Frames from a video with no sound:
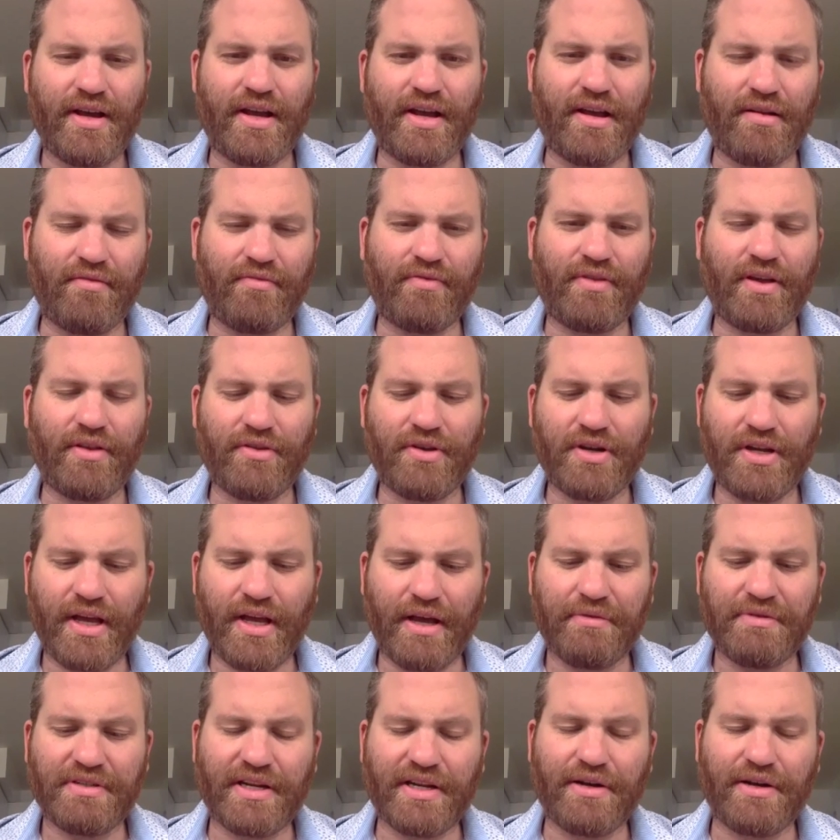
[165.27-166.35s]
And the other day
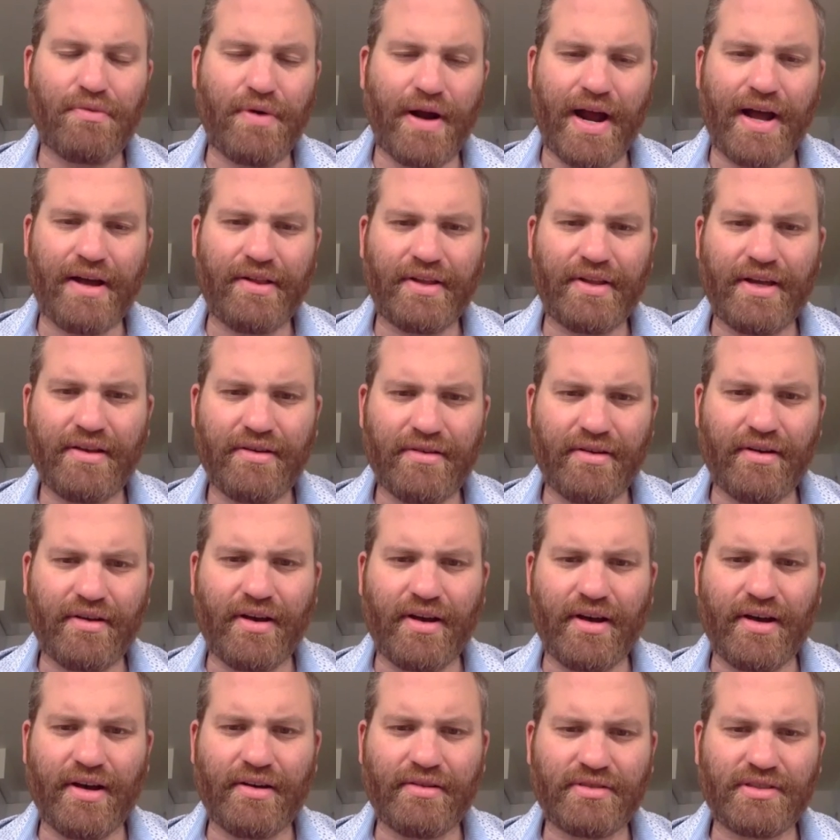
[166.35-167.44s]
I was at a rally.
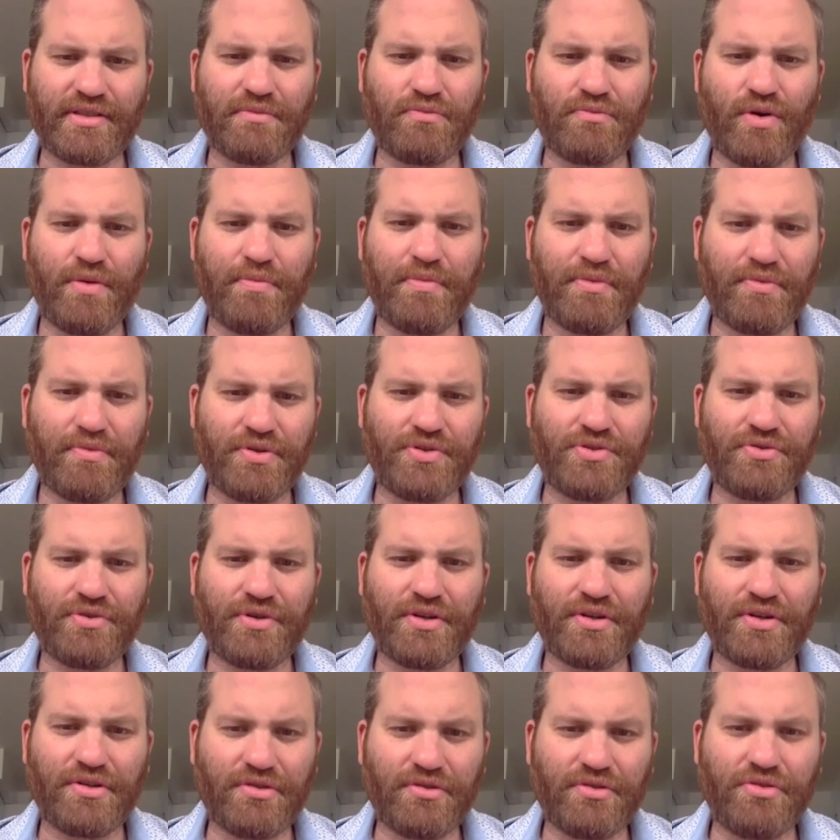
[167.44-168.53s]
Uh, some women were
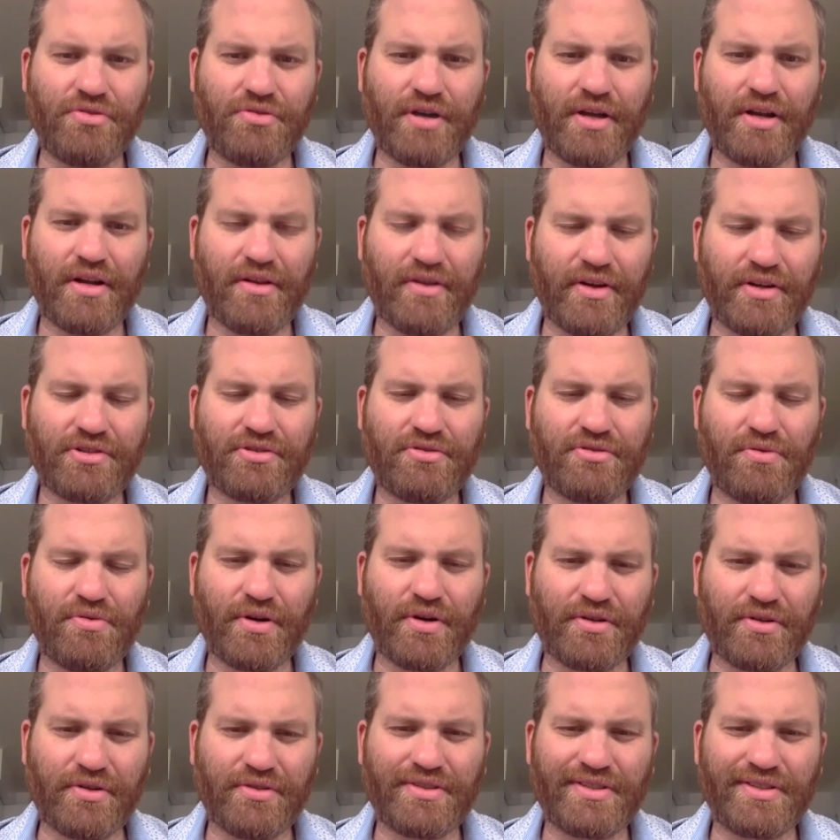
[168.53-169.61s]
joining United Electrical
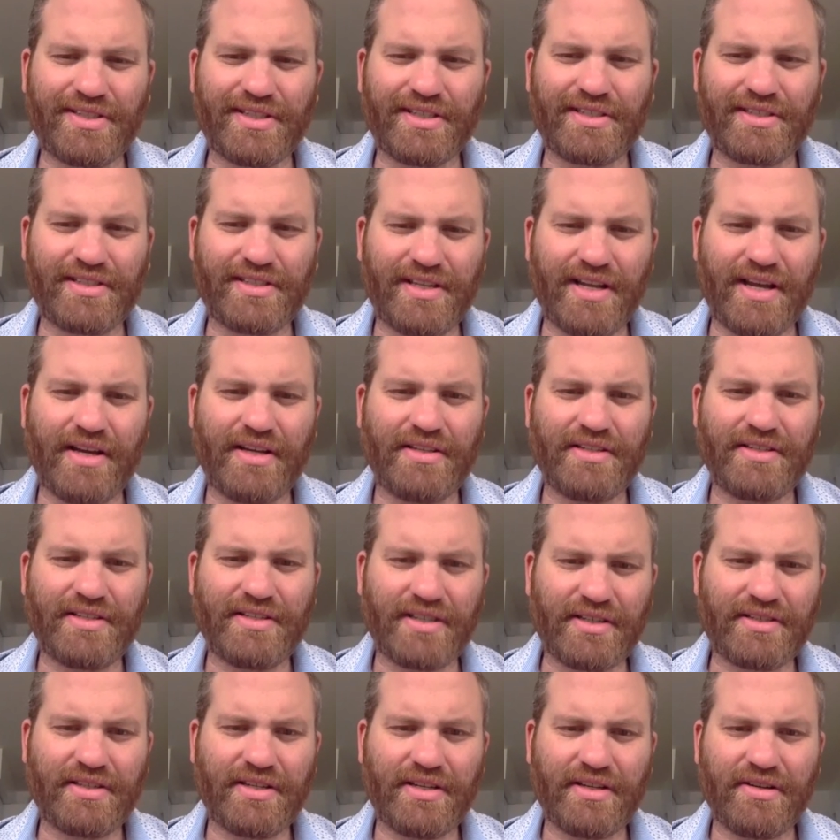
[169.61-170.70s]
Workers
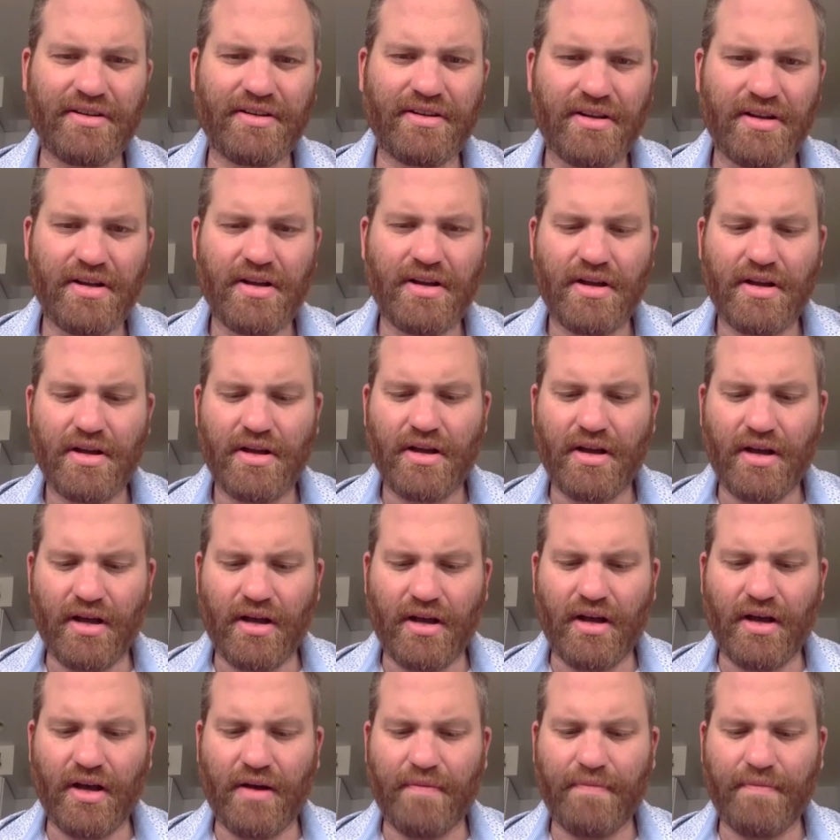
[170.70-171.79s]
696 here.
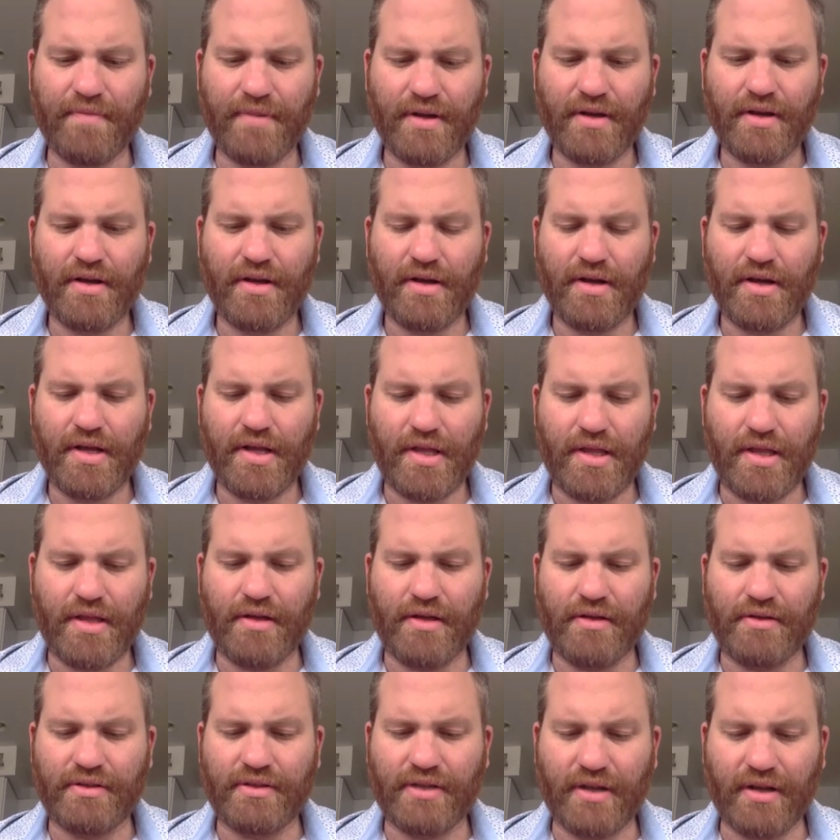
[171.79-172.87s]
Um,
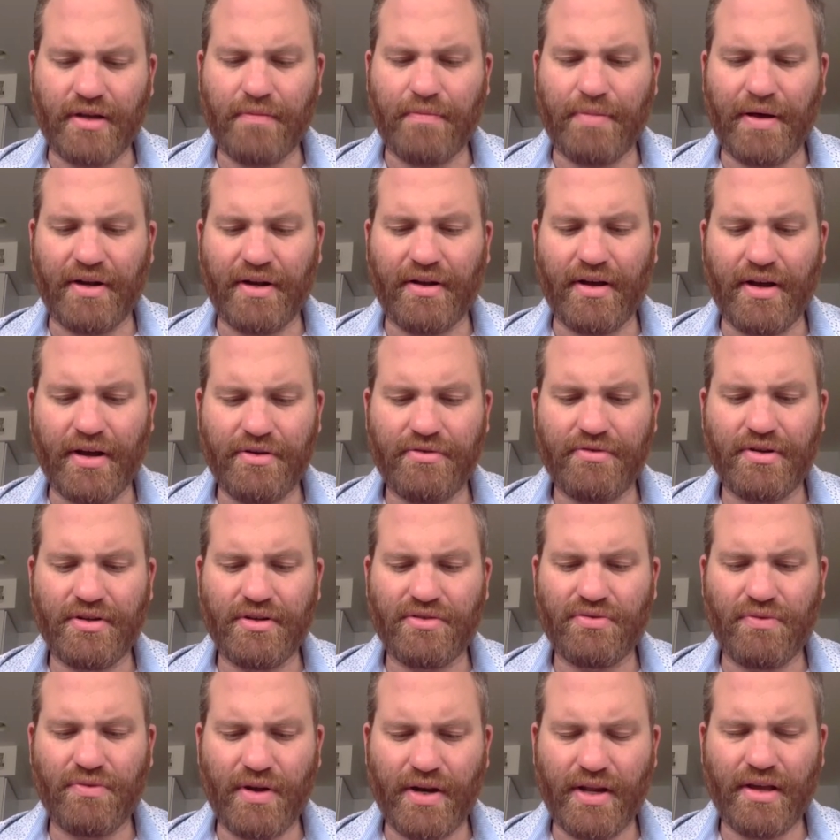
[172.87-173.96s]
it's uh, about
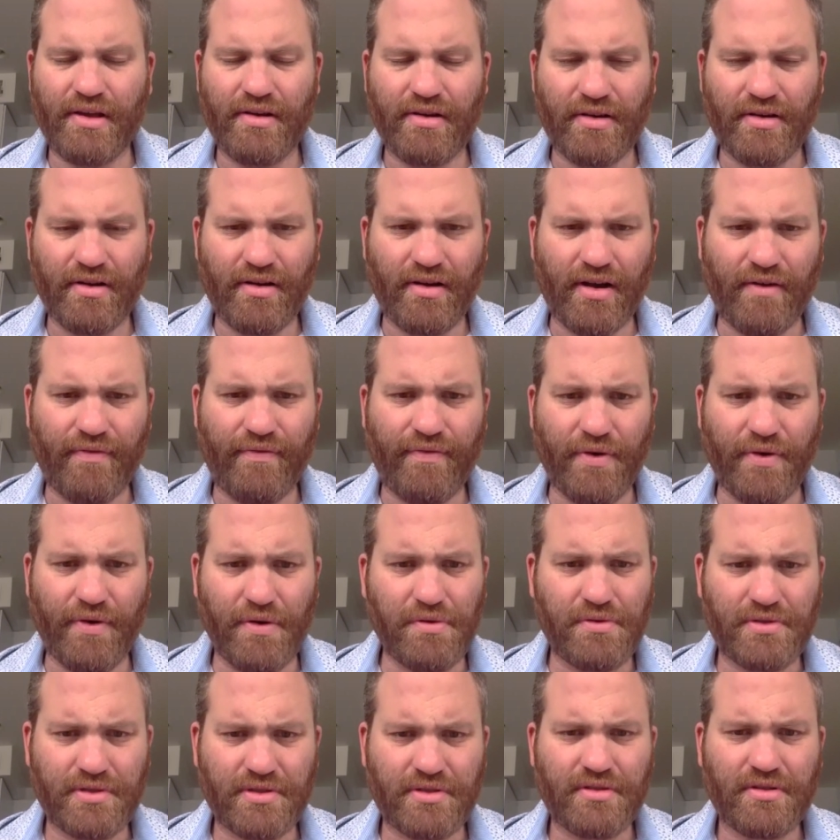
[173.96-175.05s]
120 uh,
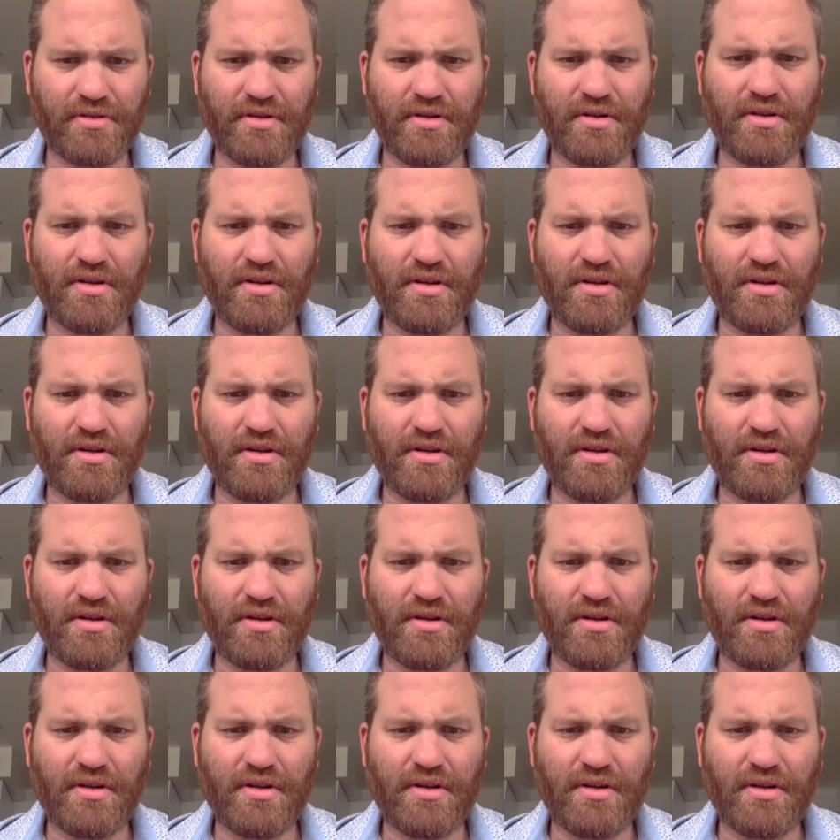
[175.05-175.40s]
folks